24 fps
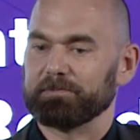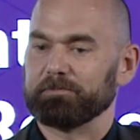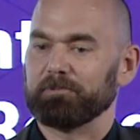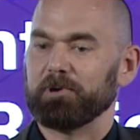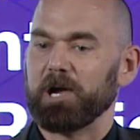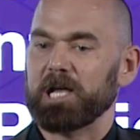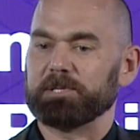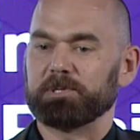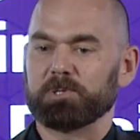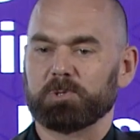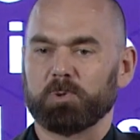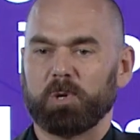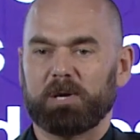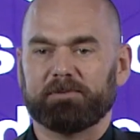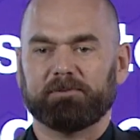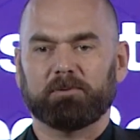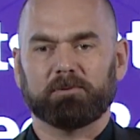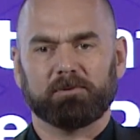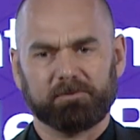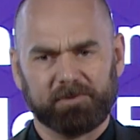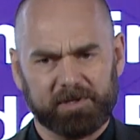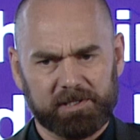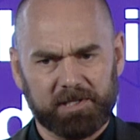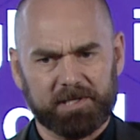Price per square foot
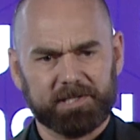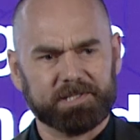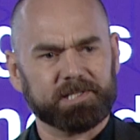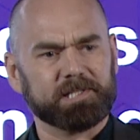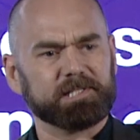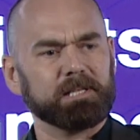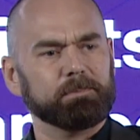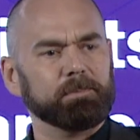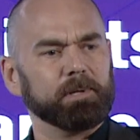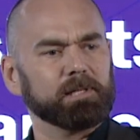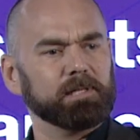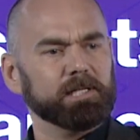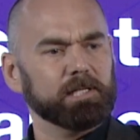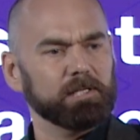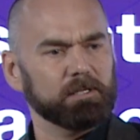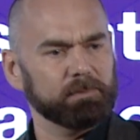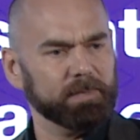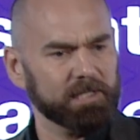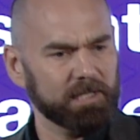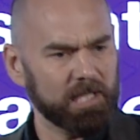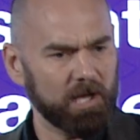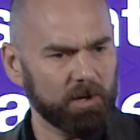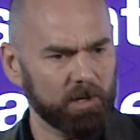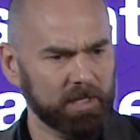for villas is typically a little
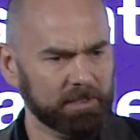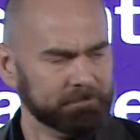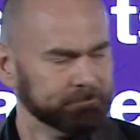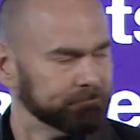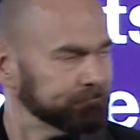bit lower.